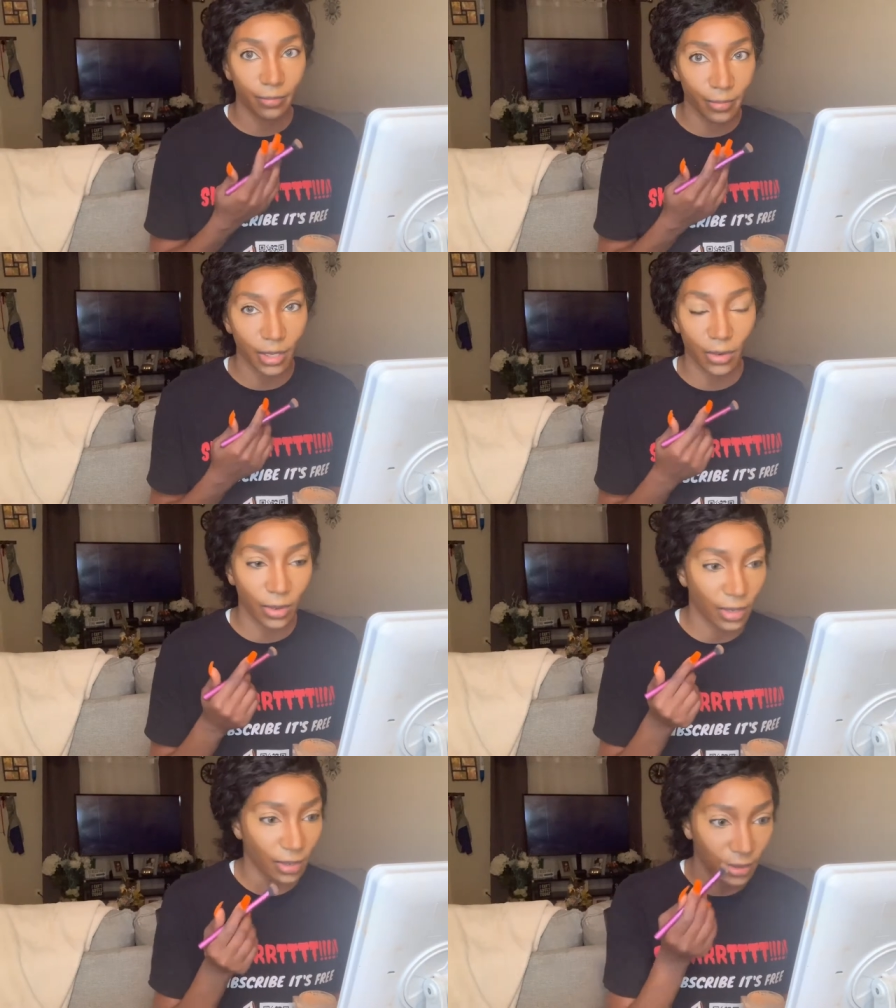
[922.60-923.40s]
But
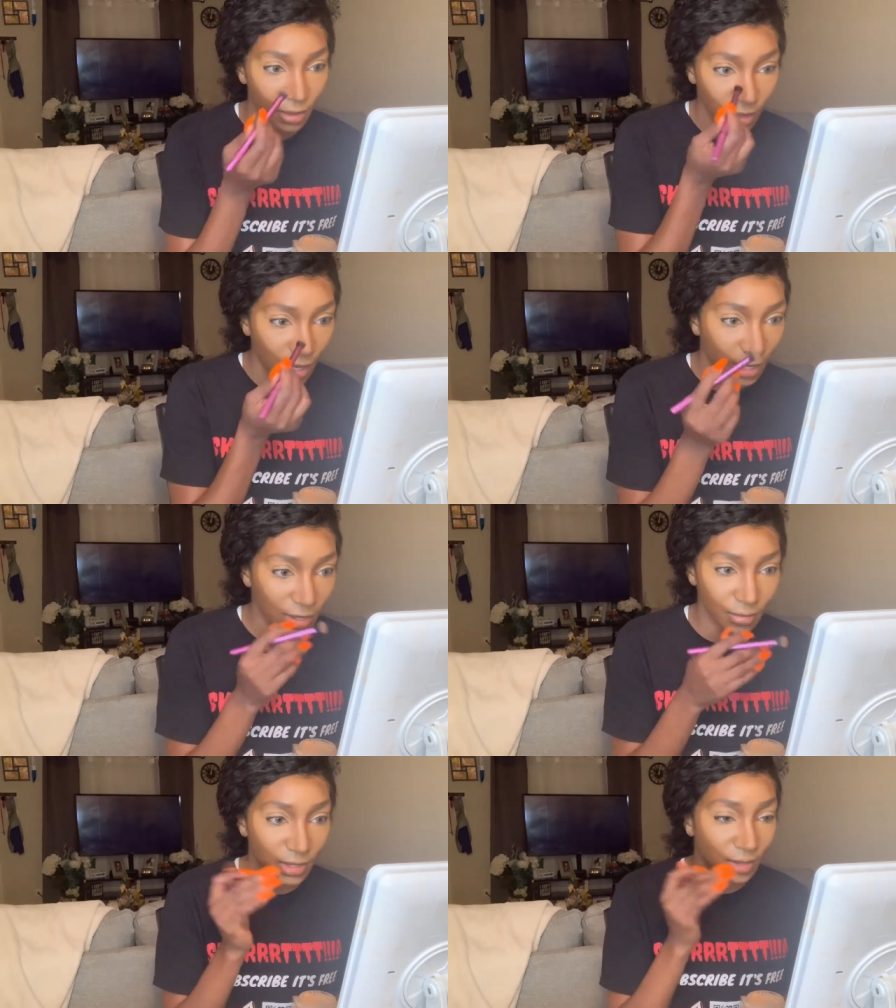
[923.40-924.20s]
okay, like
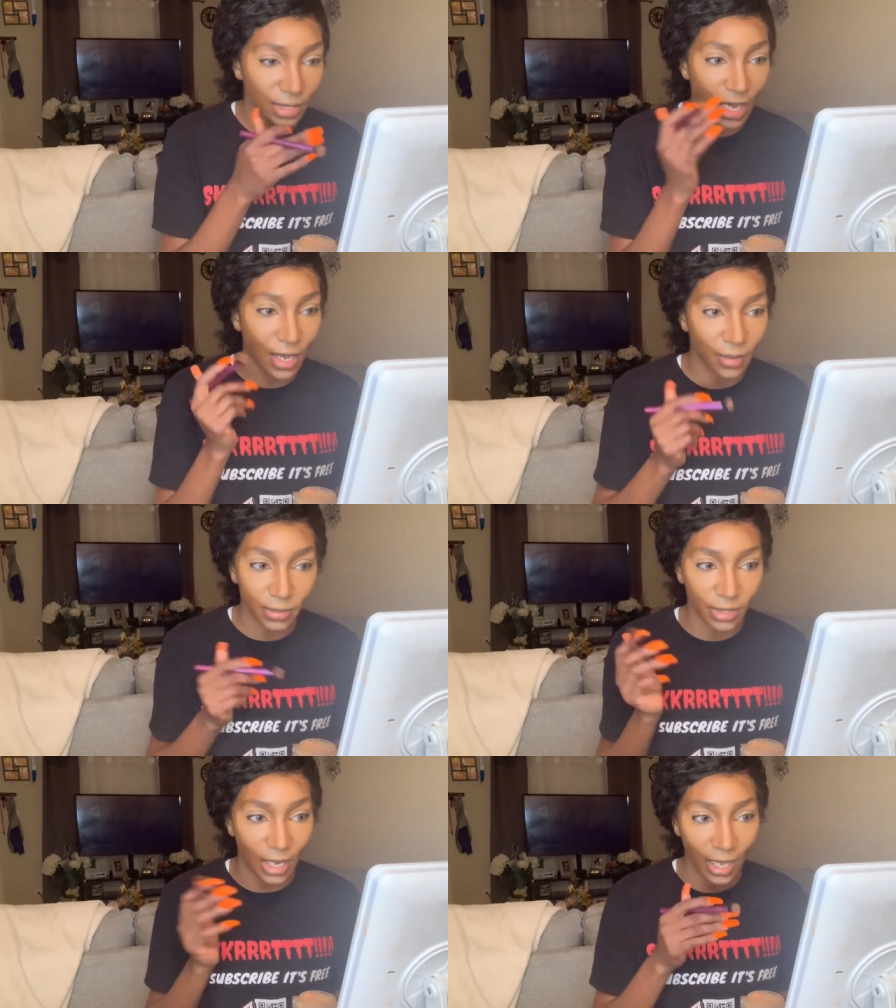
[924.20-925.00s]
some
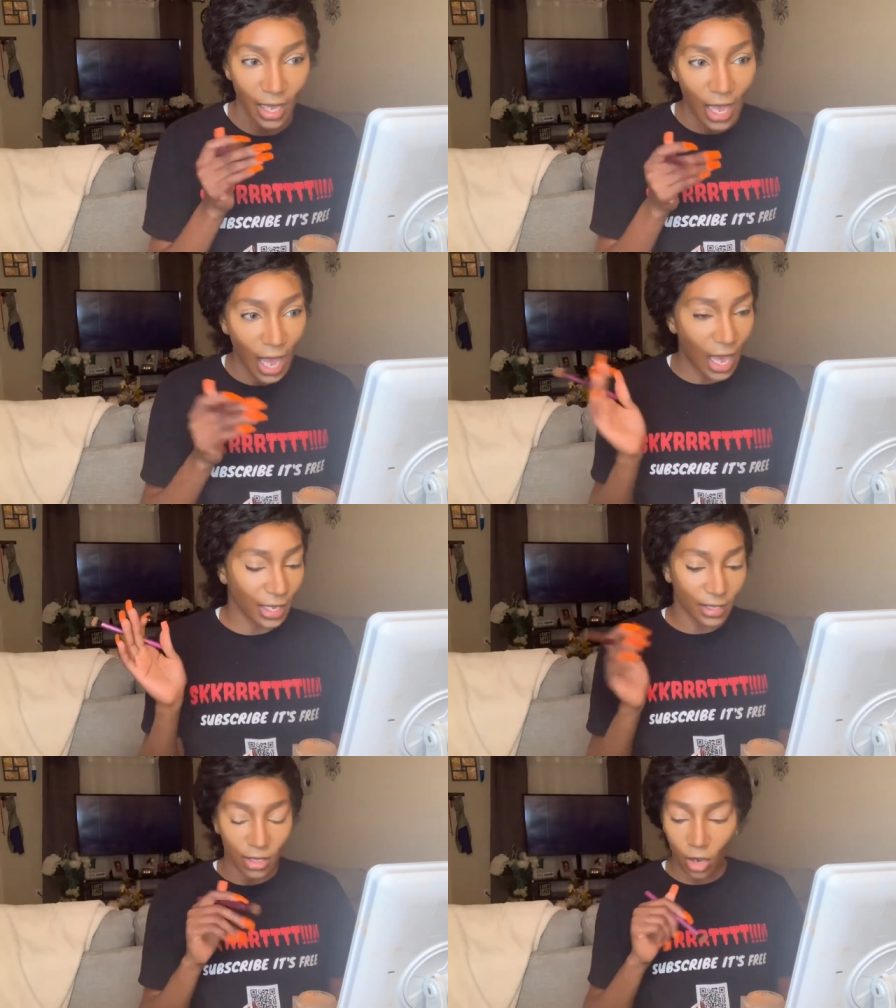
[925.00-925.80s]
sometimes like I
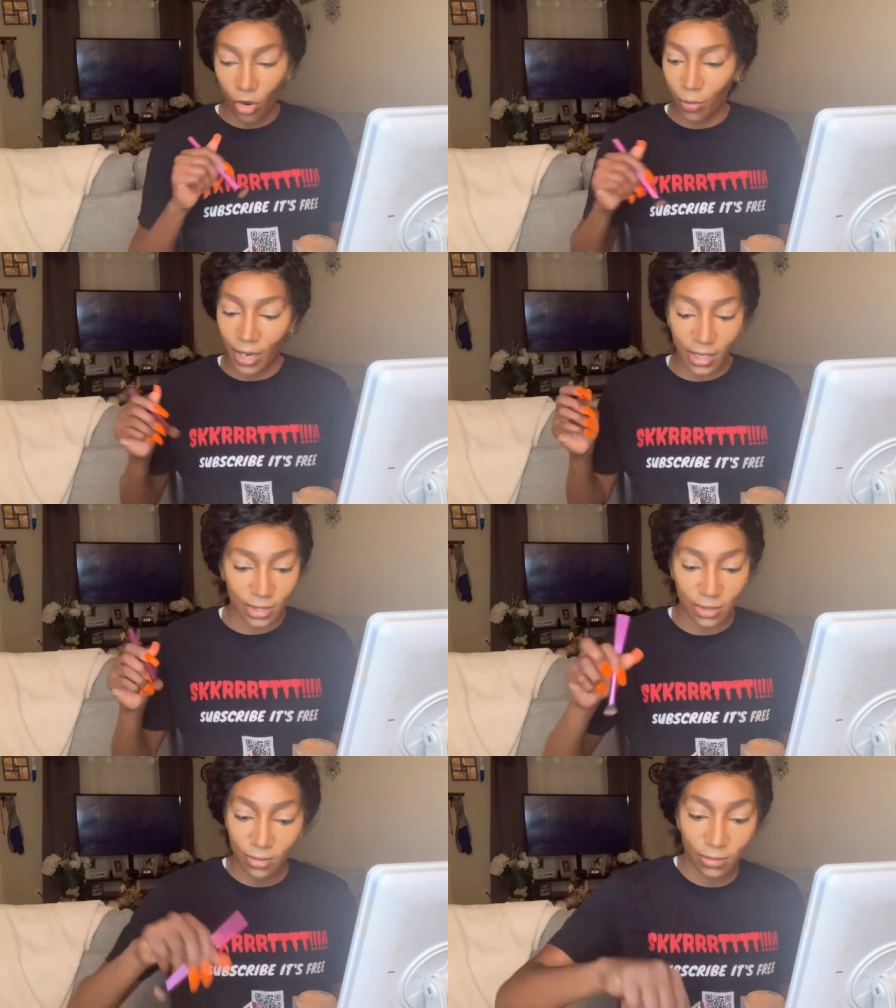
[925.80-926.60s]
get the whole black
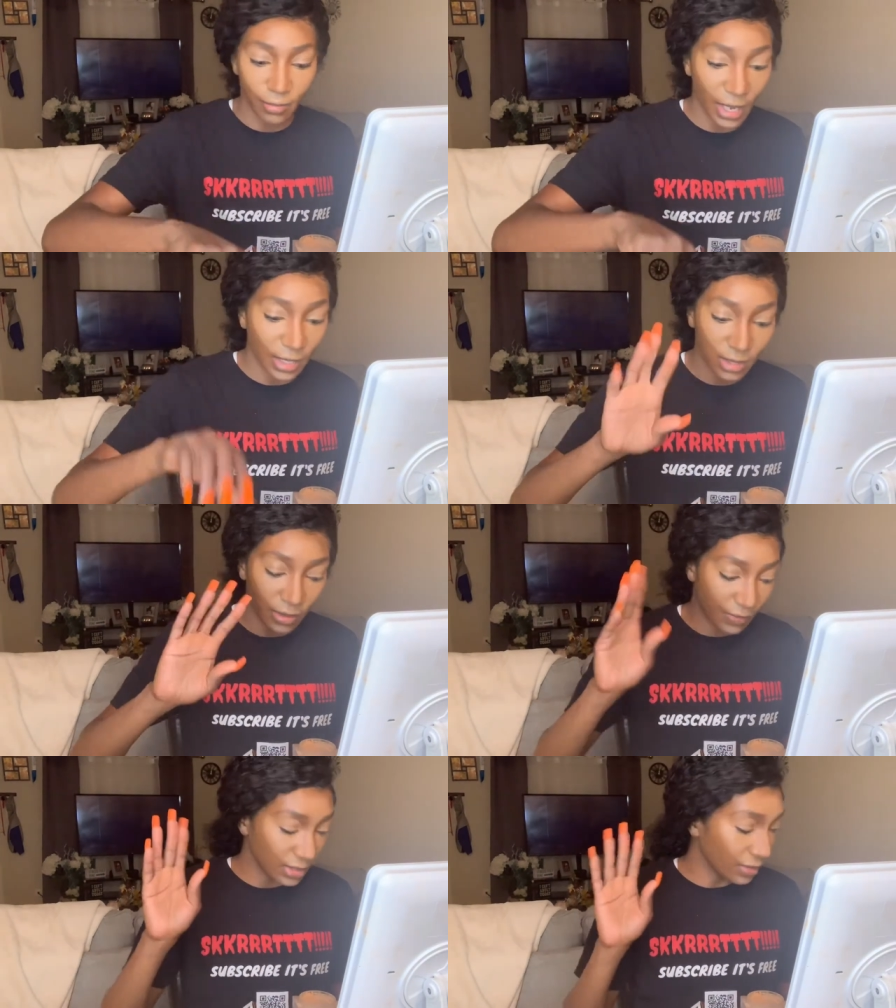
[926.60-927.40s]
black
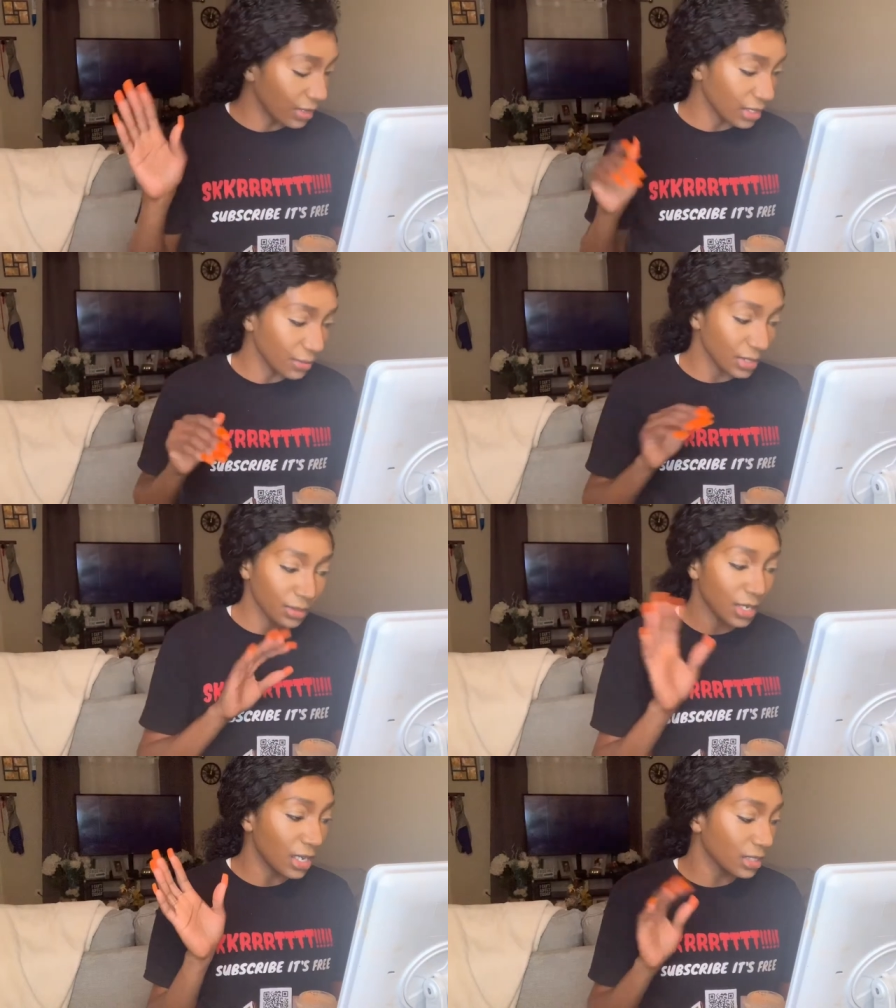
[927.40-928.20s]
stuff and stuff like that. But
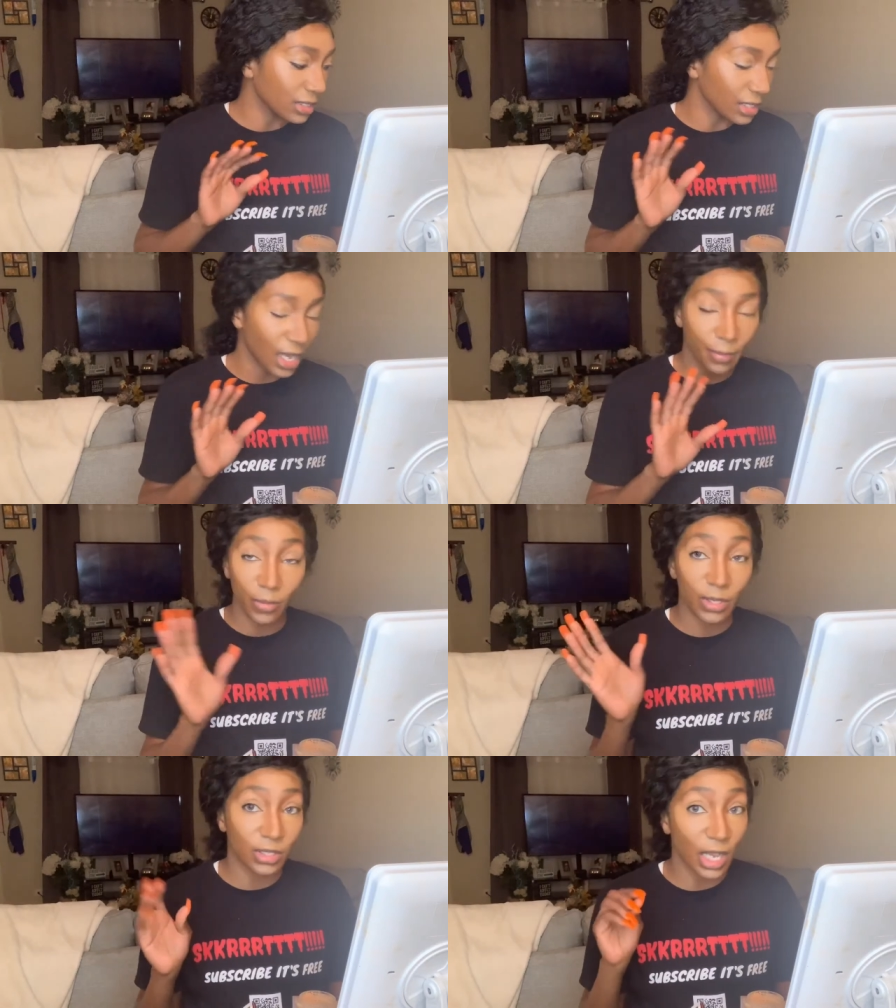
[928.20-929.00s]
sometimes y'all be
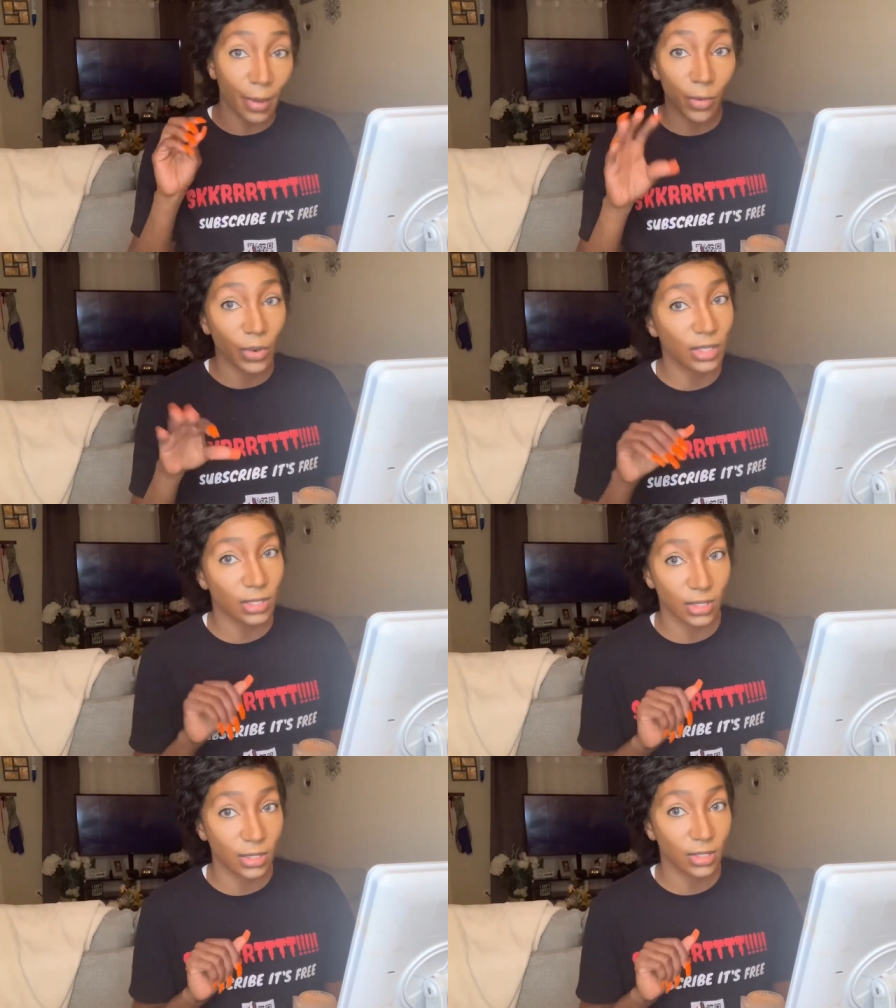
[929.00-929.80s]
reaching, y'all be reaching,
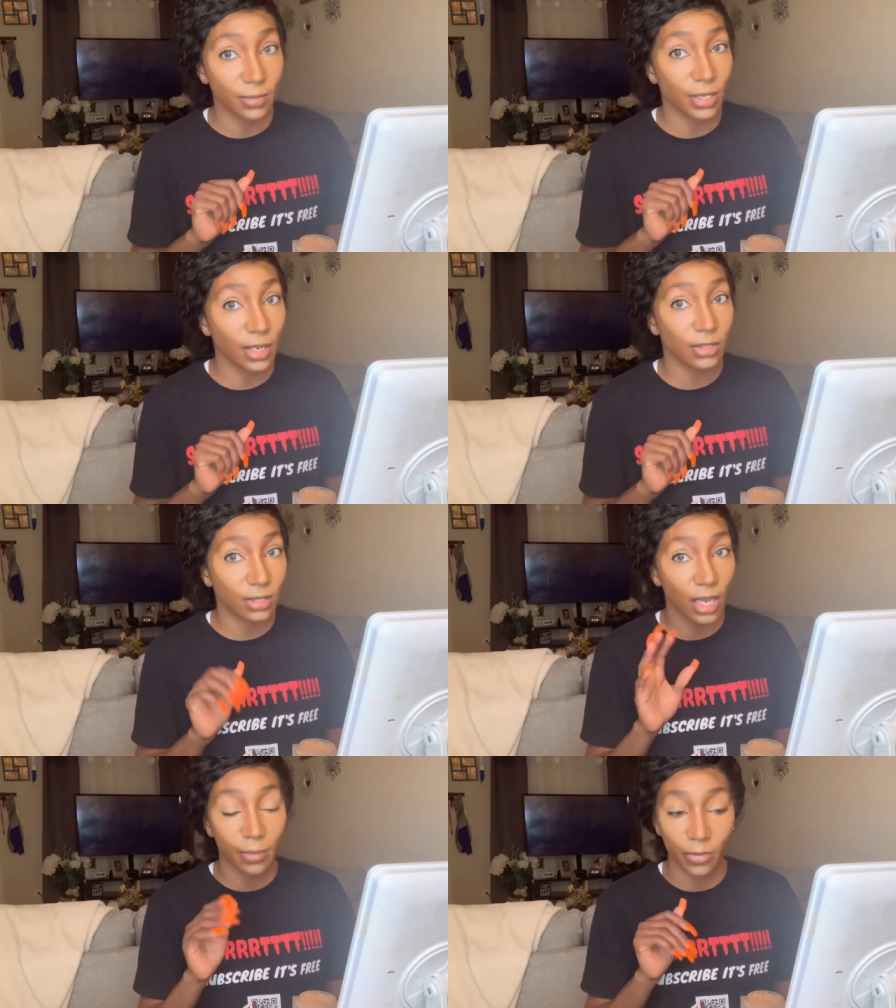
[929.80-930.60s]
so Sometimes
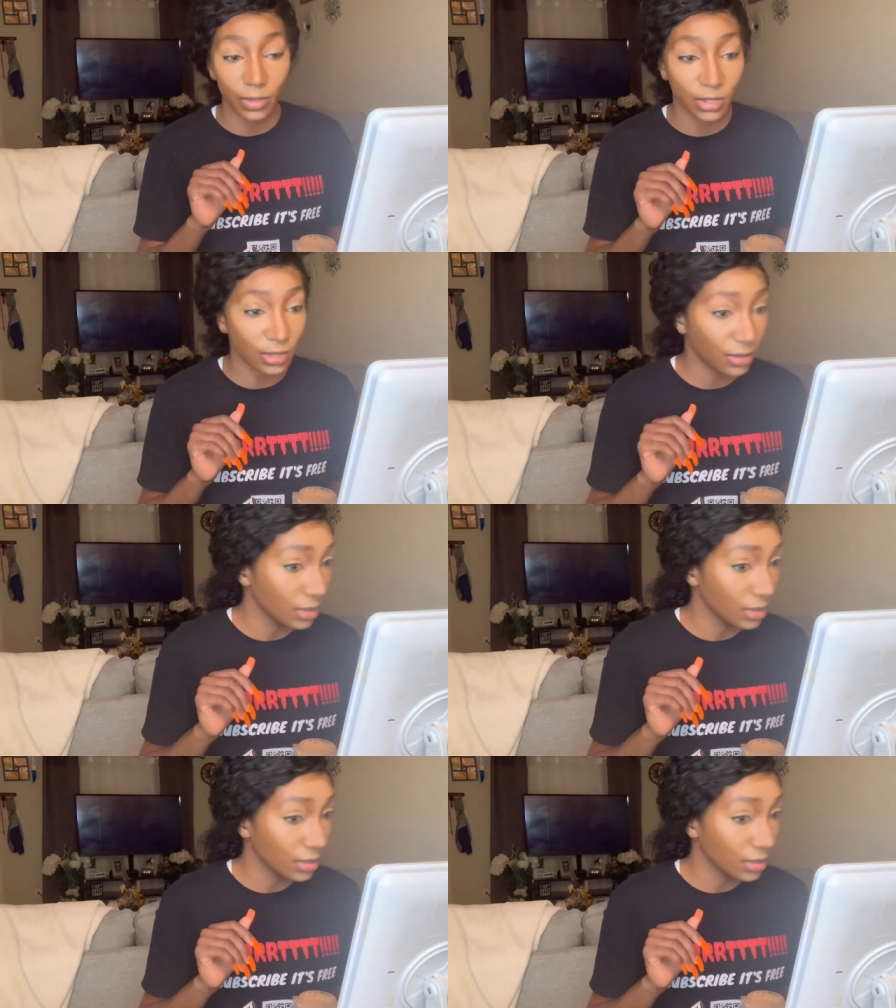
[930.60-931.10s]
y'all be reaching.